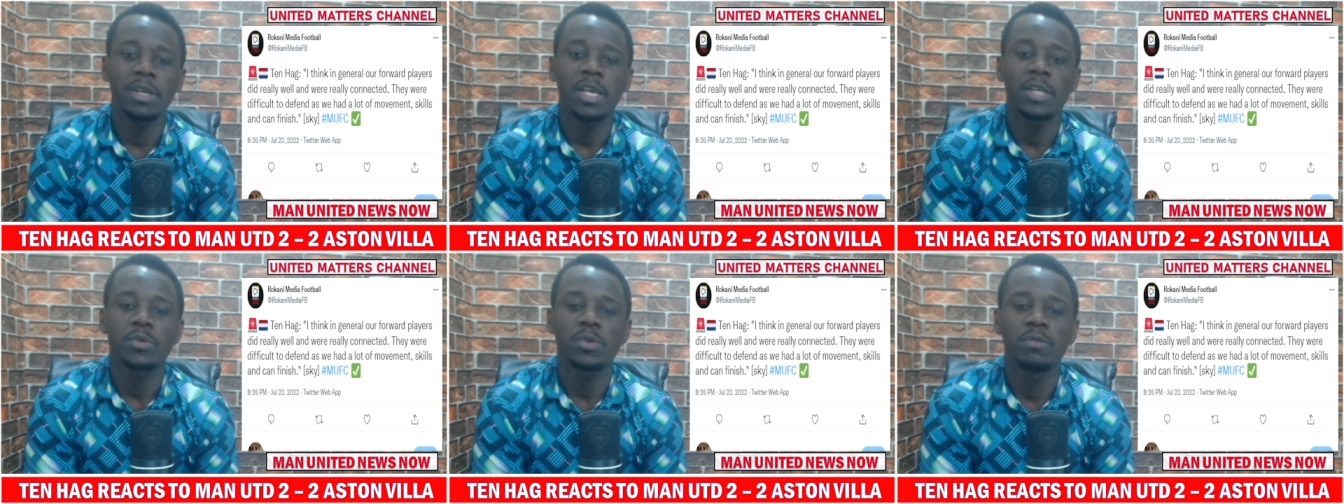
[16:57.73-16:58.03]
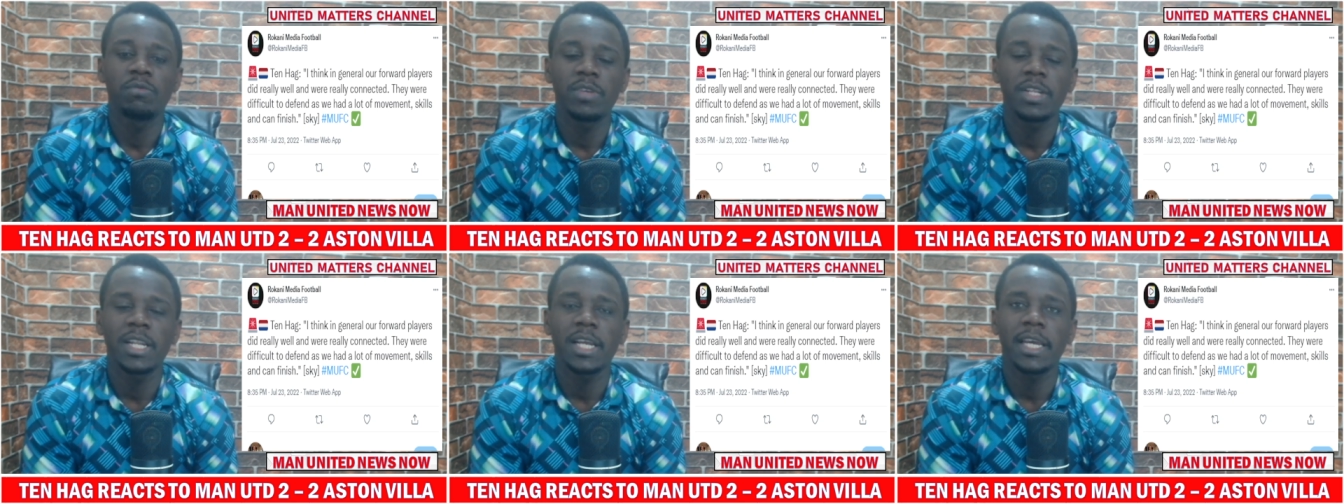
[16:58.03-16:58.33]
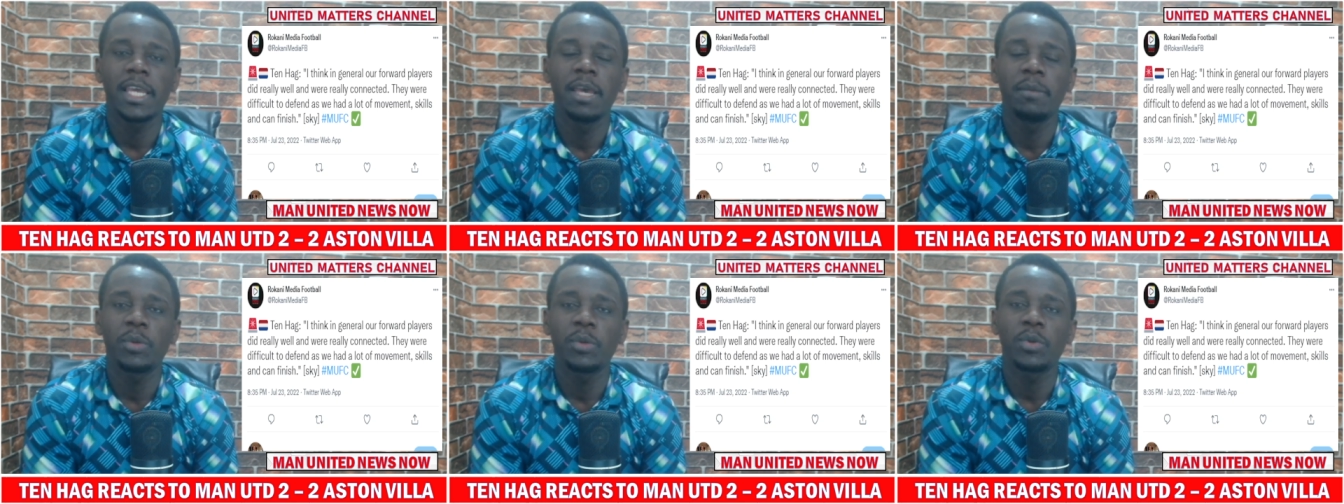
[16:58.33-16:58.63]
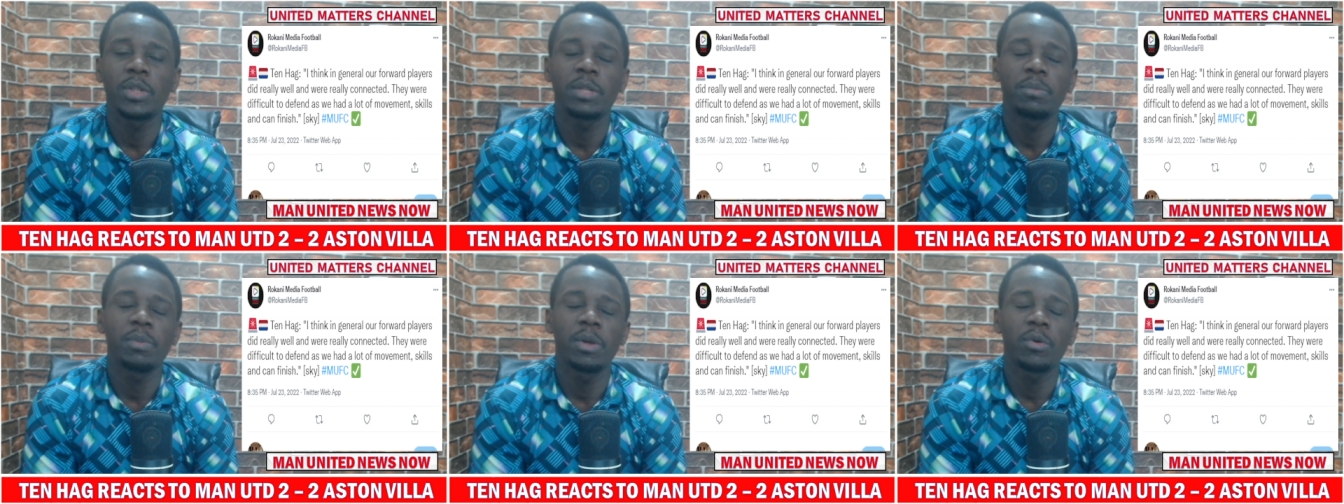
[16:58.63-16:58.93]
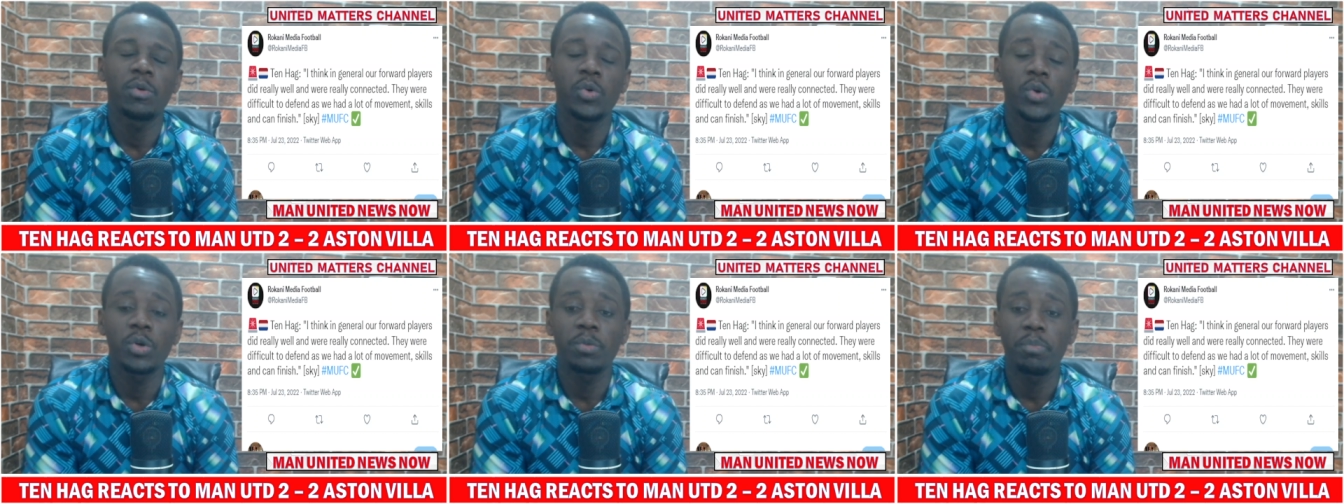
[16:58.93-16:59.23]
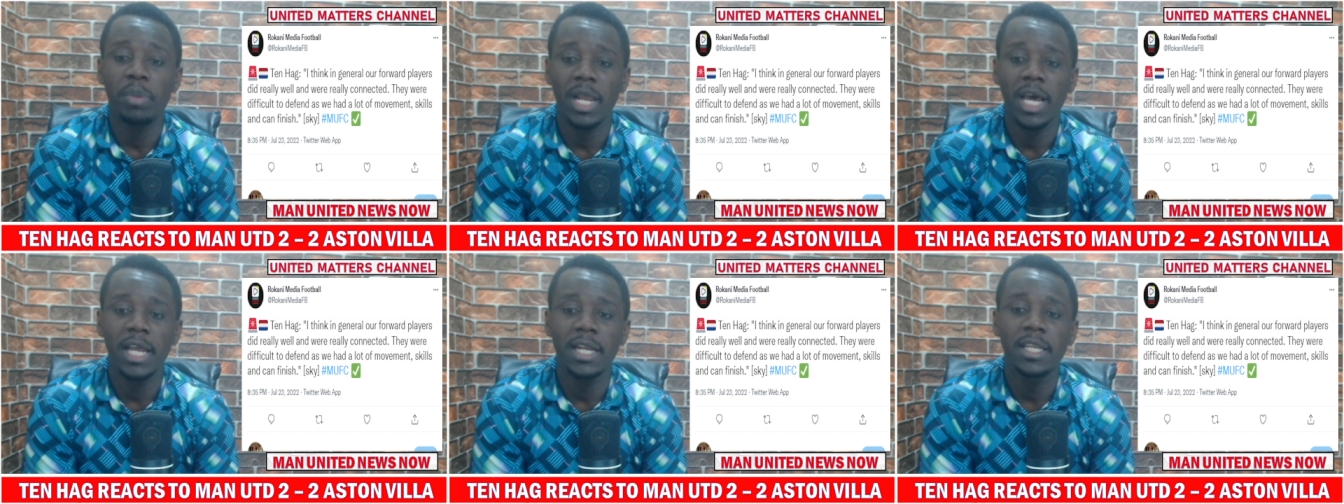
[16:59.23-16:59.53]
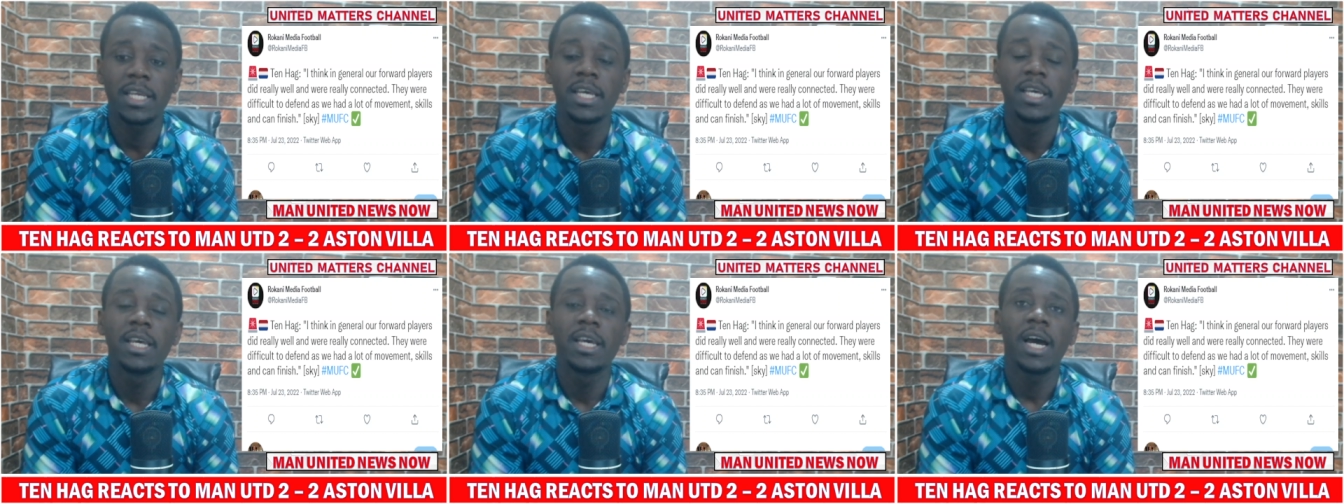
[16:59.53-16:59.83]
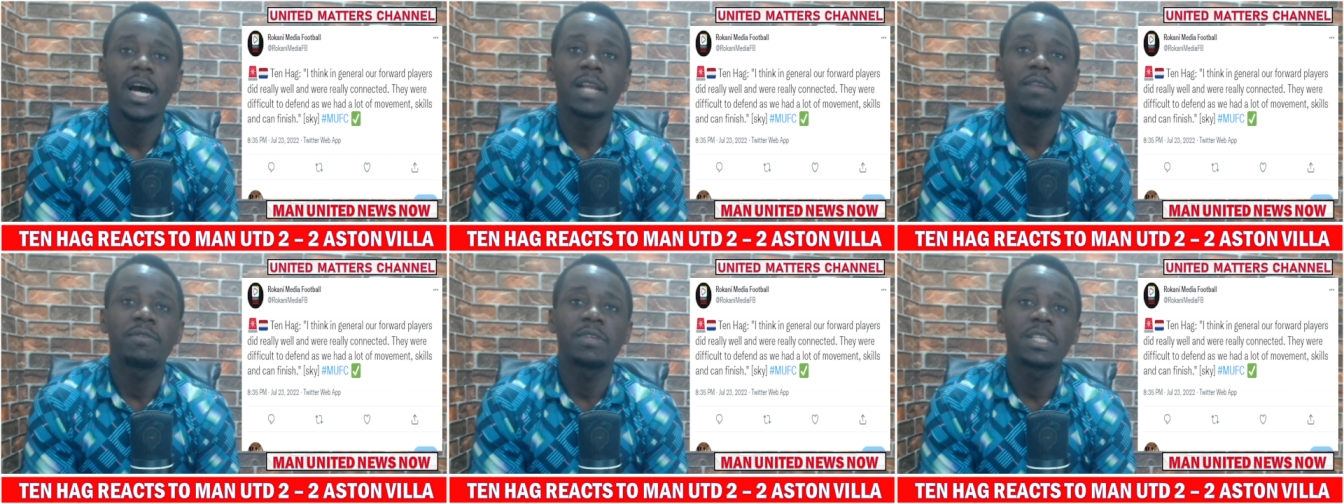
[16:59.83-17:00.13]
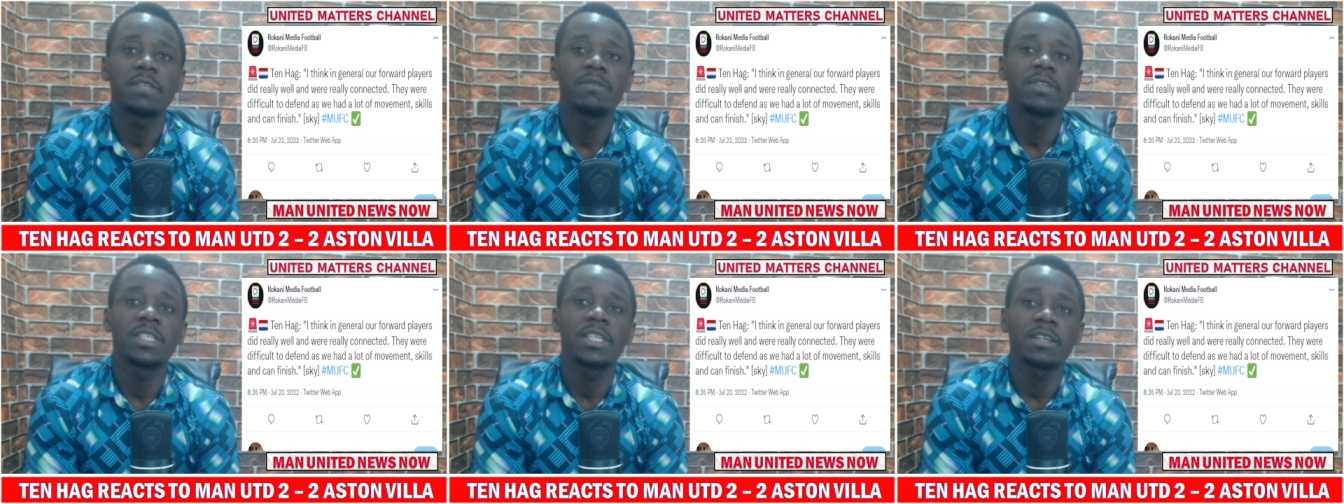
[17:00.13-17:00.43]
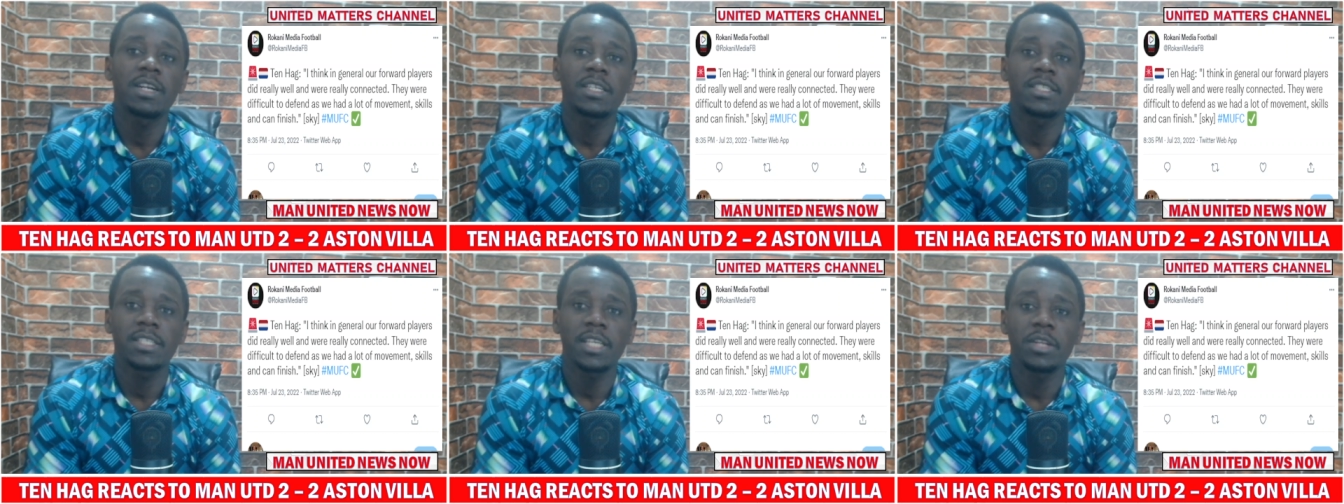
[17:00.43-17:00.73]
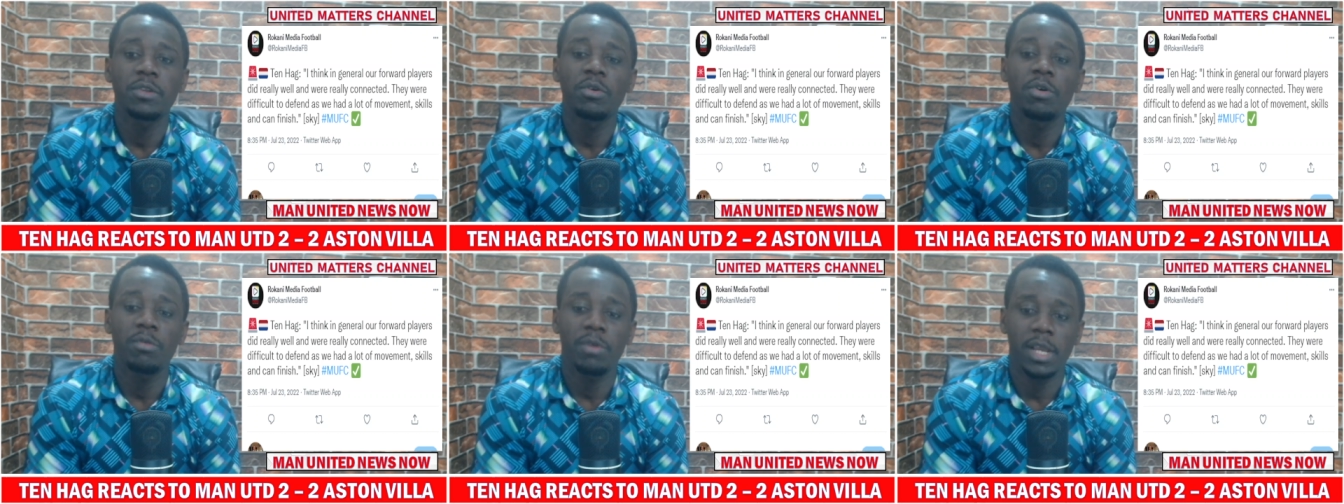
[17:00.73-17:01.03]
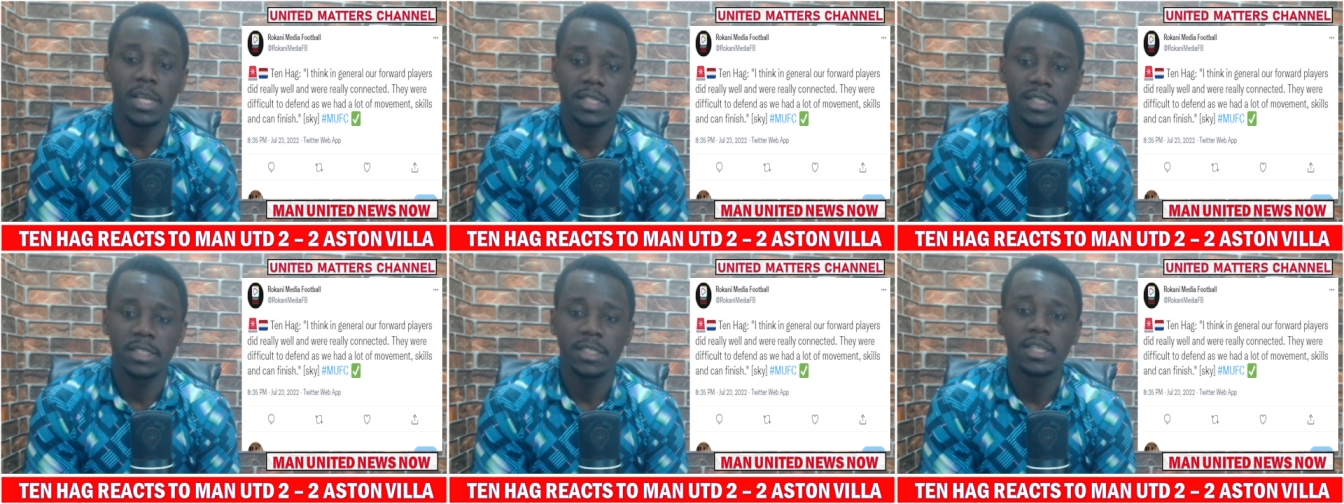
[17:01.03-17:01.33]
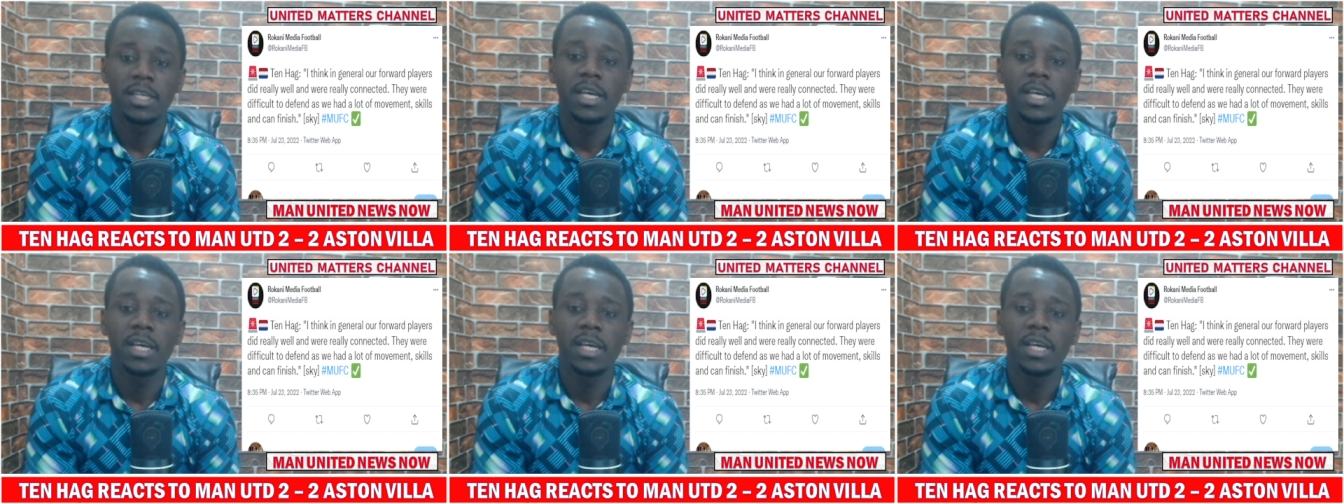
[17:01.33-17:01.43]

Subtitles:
Aston Villa came in with a good plan and Steven Gerrard said, all right,